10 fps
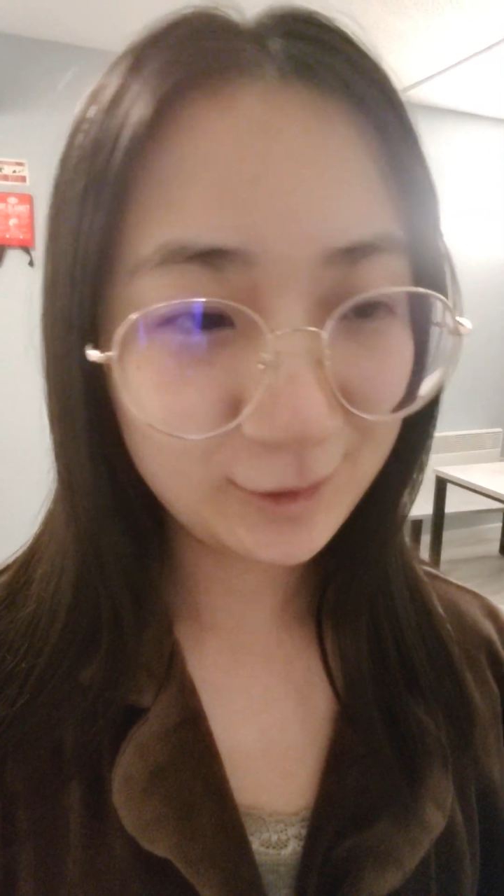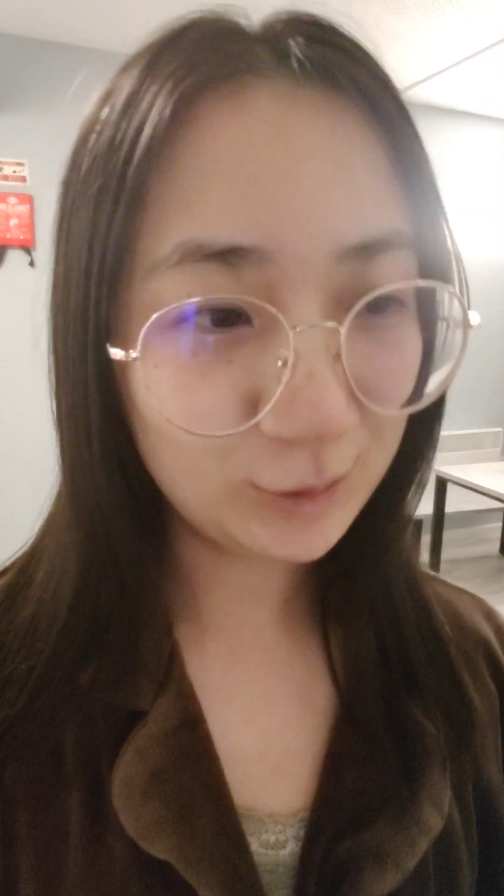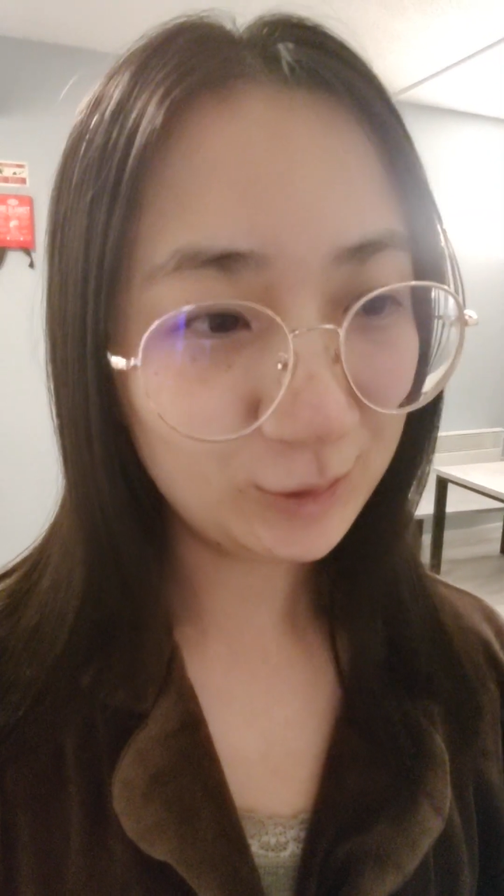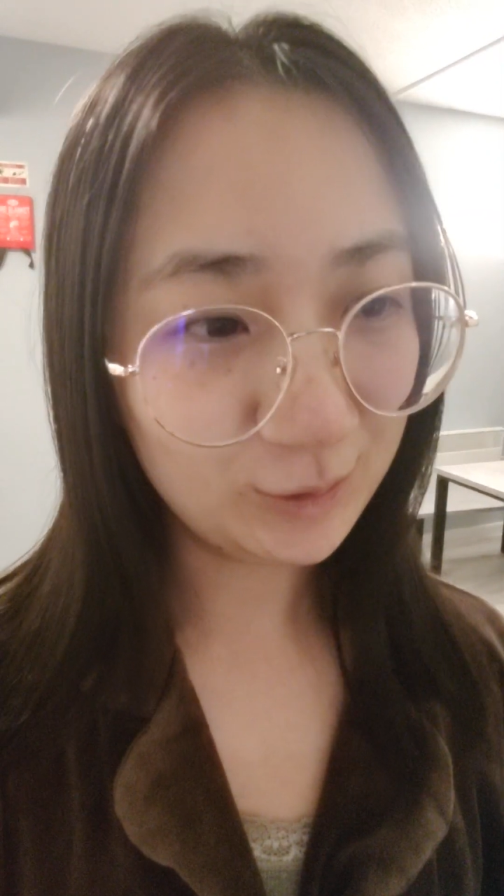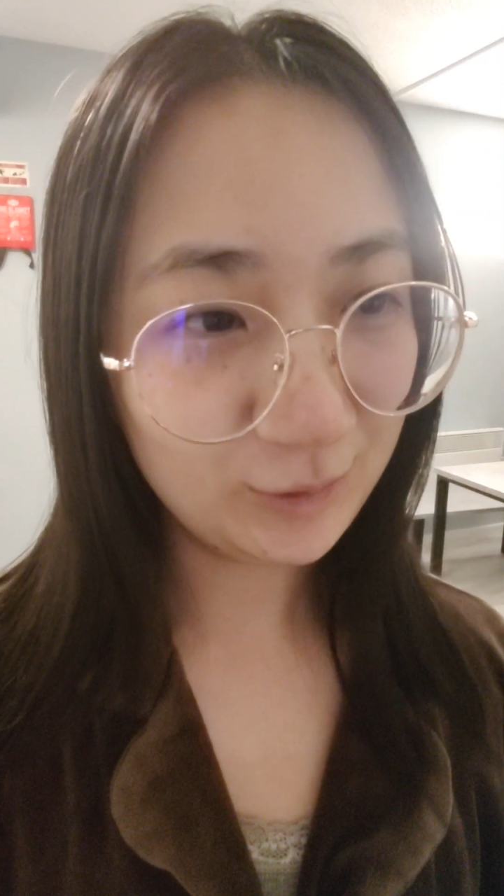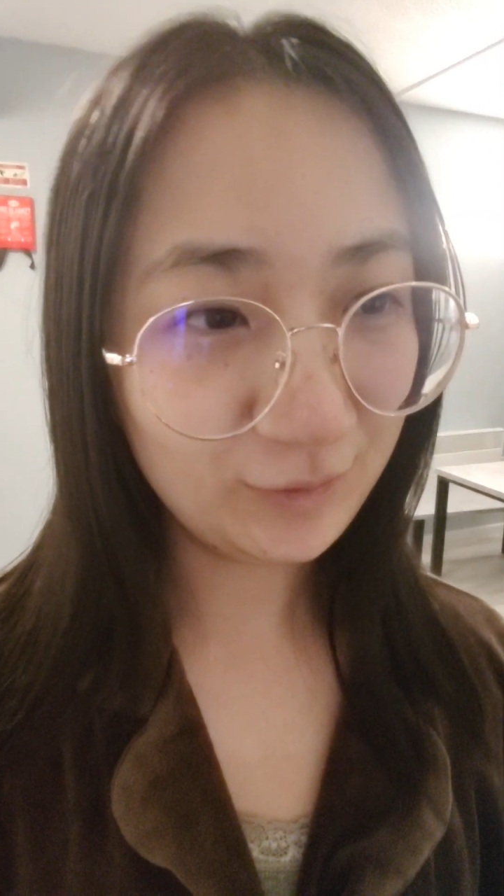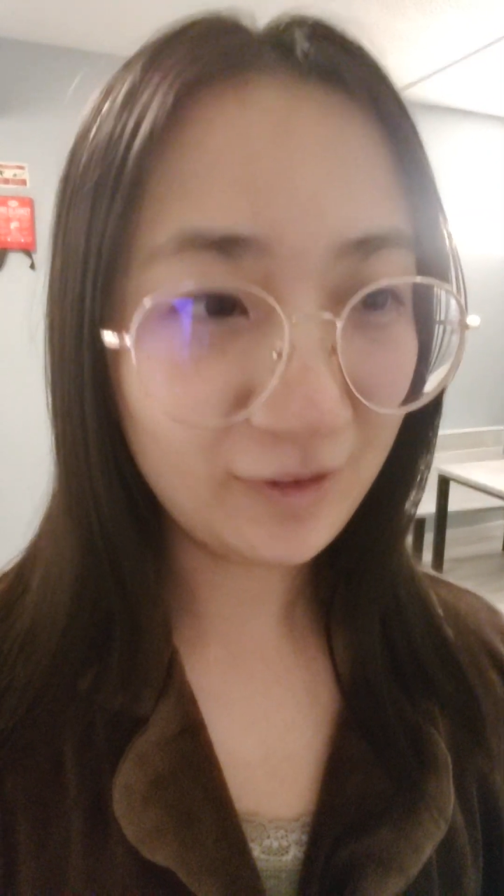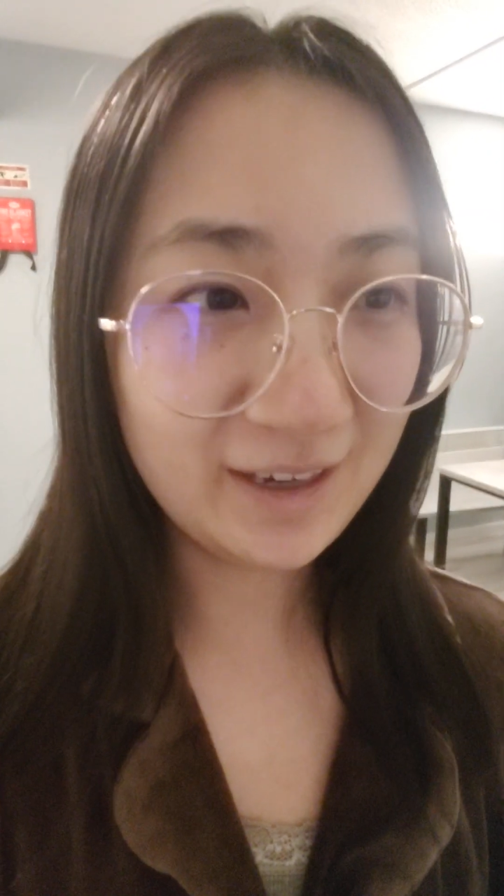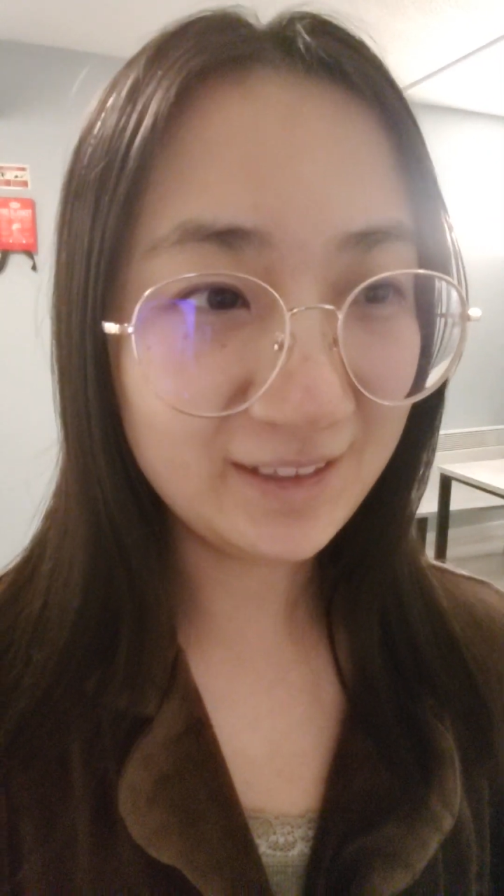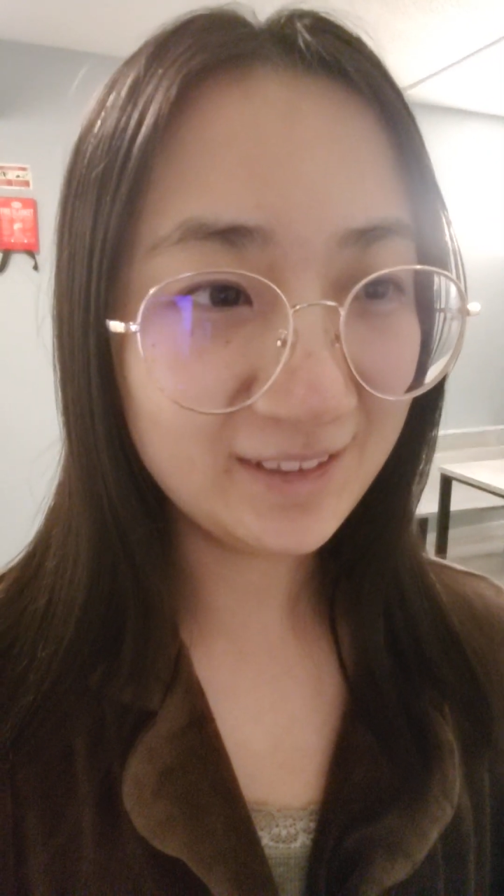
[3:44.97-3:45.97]
to
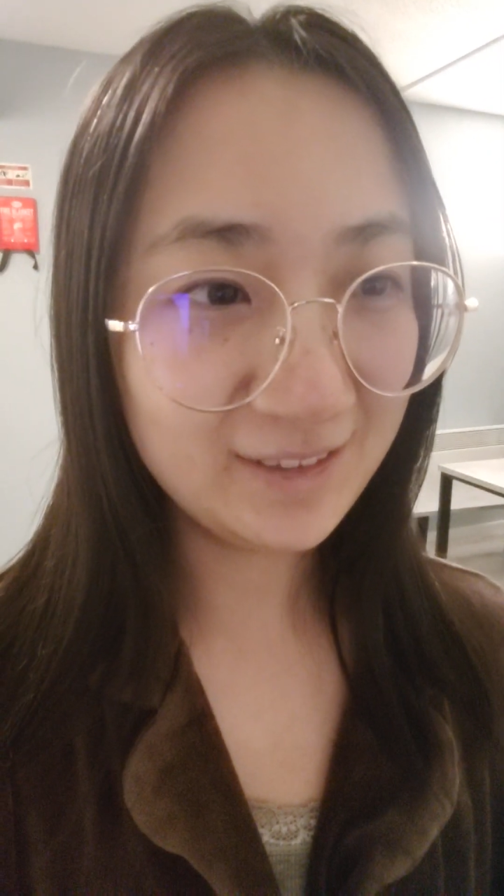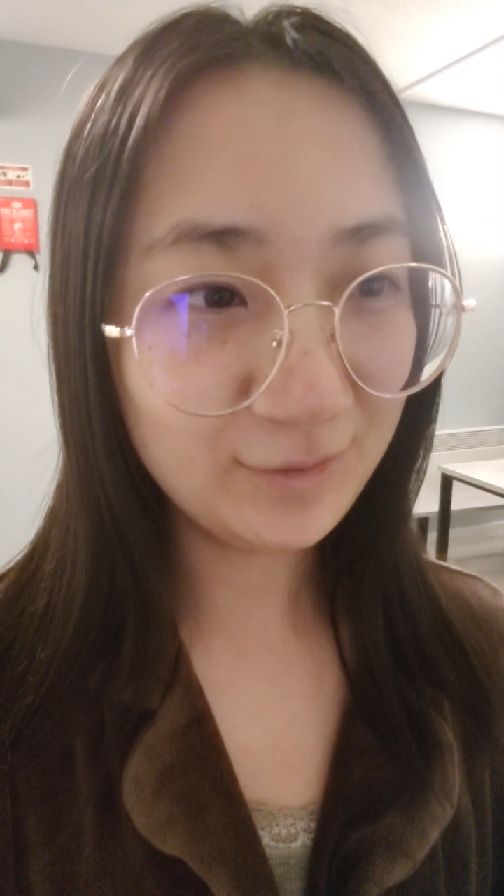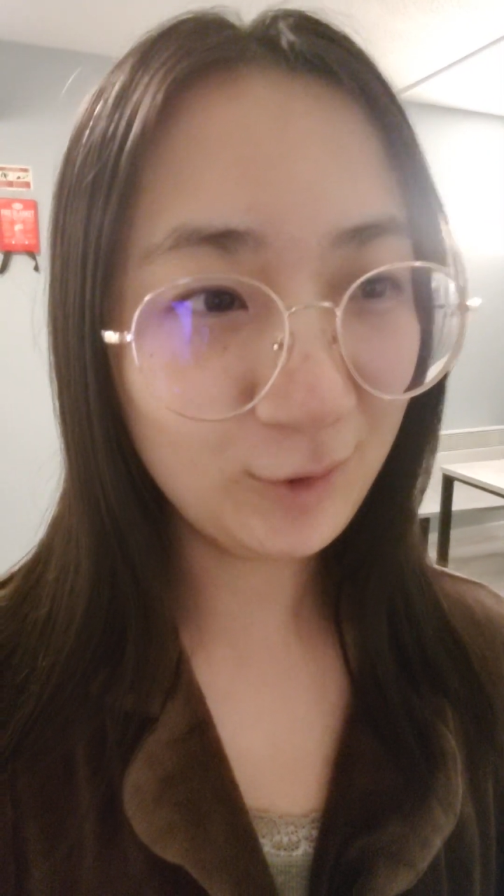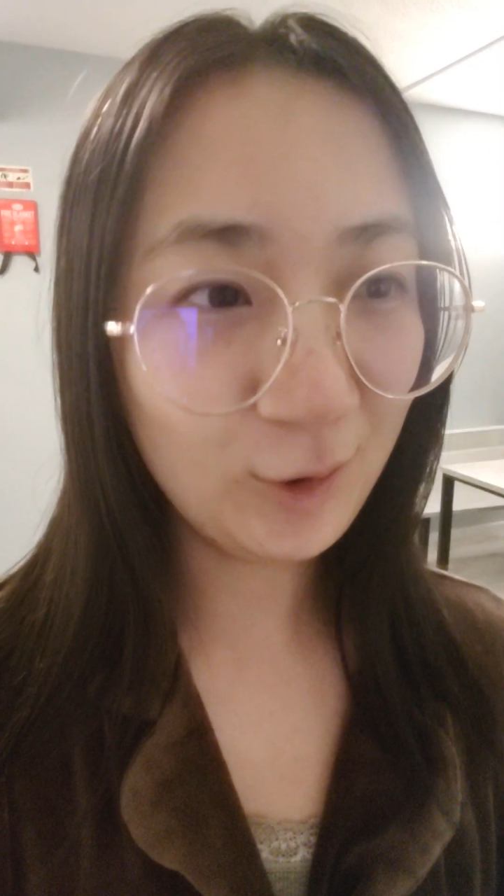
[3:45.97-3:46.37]
find